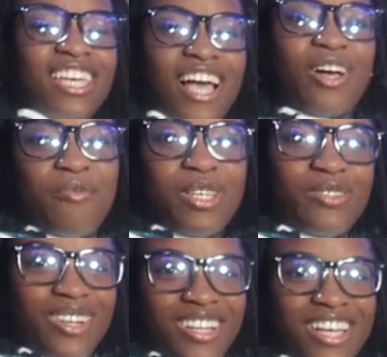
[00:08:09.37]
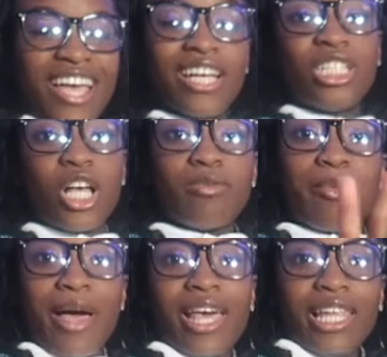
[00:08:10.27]
And y'all go mess with her. And she also
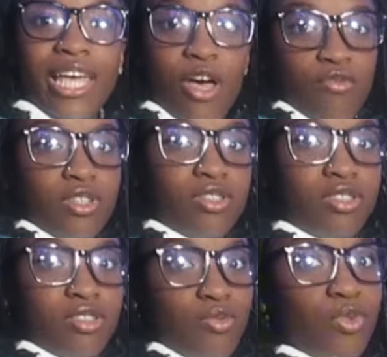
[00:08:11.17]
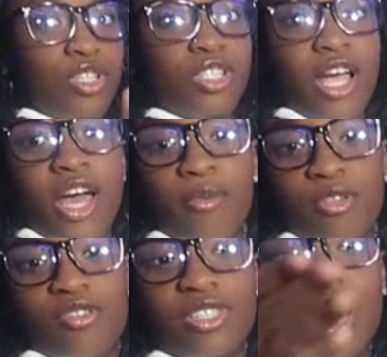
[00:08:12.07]
made my Ellie outfits, which I gotta
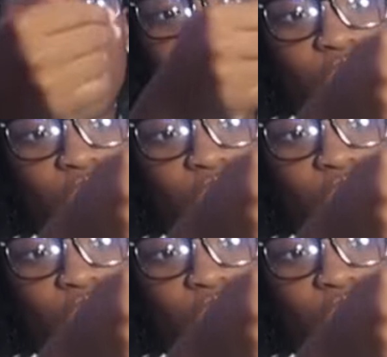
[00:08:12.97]
post the rest of that